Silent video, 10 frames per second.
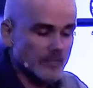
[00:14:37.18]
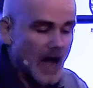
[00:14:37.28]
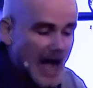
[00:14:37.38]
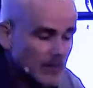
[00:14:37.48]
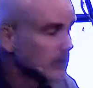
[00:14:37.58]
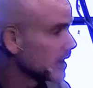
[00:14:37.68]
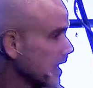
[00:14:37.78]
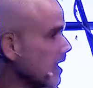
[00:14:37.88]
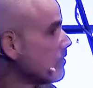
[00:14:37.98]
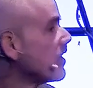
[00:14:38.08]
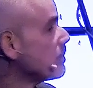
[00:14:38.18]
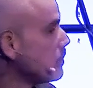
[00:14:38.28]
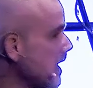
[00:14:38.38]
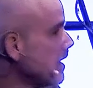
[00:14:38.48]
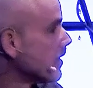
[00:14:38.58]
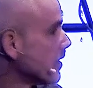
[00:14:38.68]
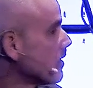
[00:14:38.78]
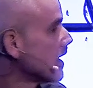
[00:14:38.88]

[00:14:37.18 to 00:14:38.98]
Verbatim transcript: I believe that Peter